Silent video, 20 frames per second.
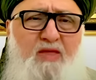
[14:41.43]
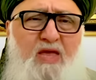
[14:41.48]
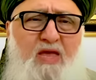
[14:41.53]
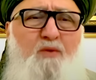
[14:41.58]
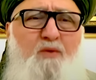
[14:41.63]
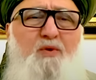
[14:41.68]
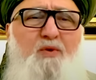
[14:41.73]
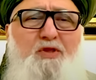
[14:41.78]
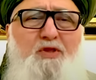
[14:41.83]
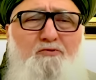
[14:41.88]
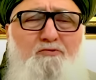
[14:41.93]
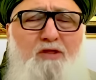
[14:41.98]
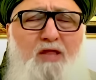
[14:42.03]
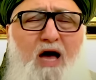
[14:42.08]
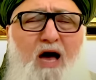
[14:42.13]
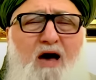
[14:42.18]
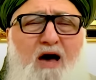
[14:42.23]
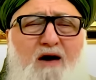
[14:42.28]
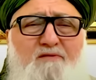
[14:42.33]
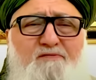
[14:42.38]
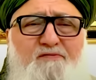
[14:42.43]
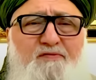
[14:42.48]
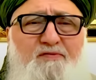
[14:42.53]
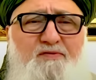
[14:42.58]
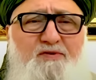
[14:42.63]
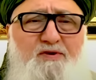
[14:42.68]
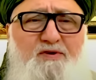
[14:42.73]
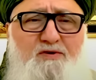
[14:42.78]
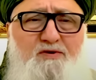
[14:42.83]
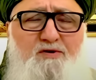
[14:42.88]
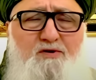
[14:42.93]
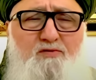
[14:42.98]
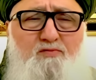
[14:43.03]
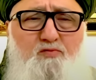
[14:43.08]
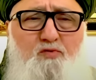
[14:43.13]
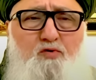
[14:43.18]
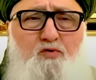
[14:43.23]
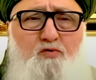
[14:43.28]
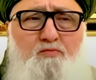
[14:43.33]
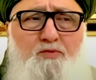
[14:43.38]
and when you love your
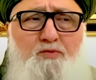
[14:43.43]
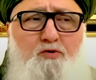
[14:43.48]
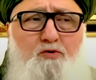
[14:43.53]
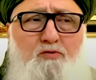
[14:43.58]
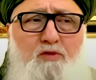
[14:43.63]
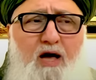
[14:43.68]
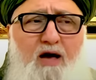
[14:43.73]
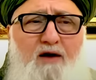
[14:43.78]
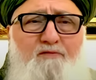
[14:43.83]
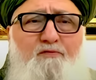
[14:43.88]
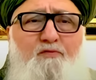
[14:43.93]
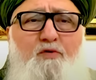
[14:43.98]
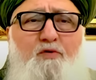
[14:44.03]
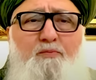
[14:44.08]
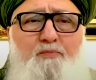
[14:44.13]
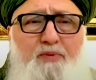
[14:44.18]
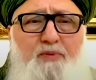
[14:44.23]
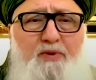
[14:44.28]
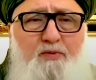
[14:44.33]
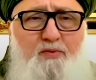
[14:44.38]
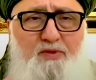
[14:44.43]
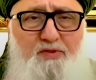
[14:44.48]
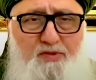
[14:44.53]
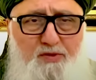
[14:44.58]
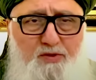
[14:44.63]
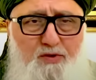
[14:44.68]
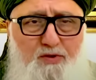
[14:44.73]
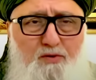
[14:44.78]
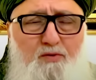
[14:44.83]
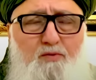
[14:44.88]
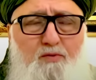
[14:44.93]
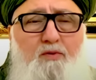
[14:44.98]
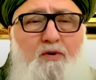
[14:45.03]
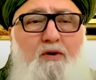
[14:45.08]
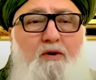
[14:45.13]
whom you love will be with you